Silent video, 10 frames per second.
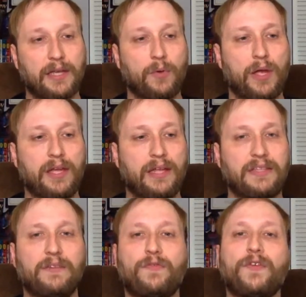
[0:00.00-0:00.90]
It, it, it
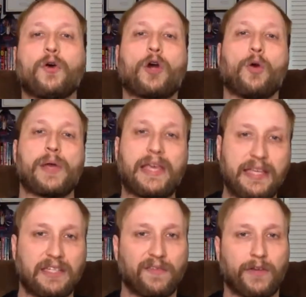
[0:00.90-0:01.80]
didn't feel
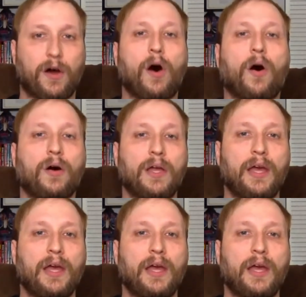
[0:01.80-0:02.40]
cohesive at all.